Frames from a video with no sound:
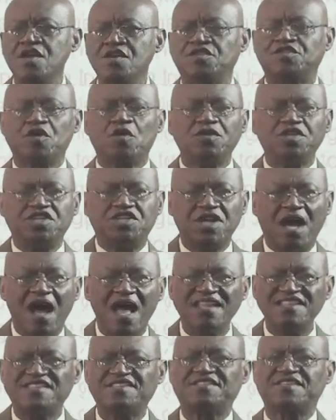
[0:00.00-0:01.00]
So
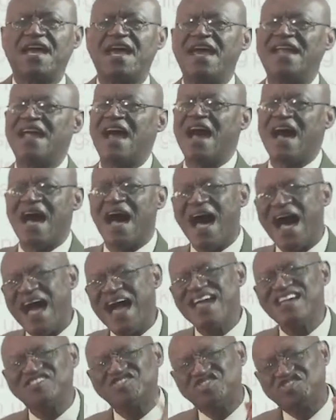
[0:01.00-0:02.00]
John said,
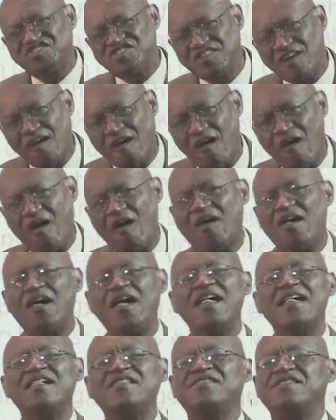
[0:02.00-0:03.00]
I
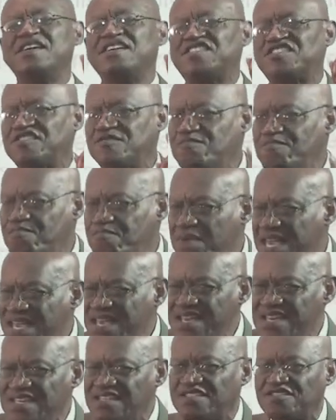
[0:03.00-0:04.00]
saw this
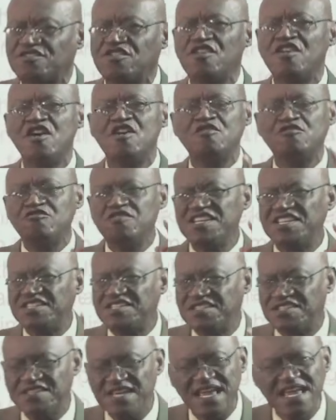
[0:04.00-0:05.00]
beast
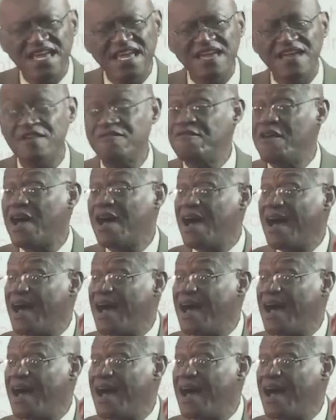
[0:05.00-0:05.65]
receive